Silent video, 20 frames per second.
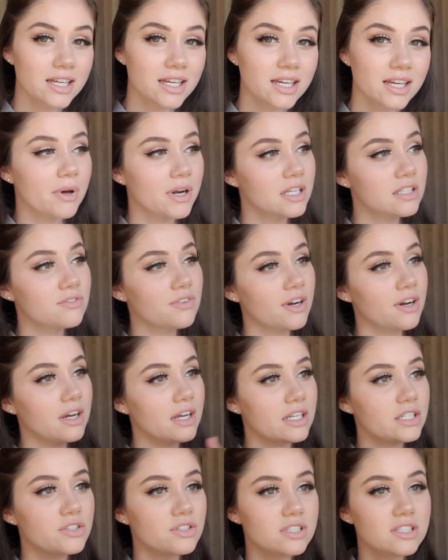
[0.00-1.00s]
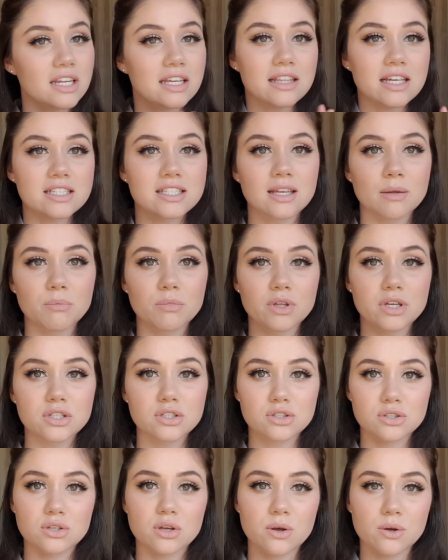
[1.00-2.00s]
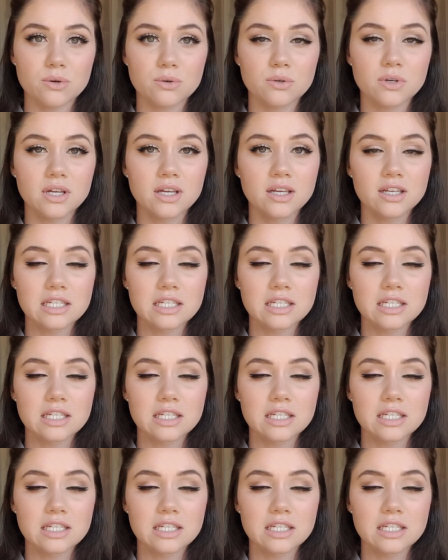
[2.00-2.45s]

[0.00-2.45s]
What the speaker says: but it's very interesting that something so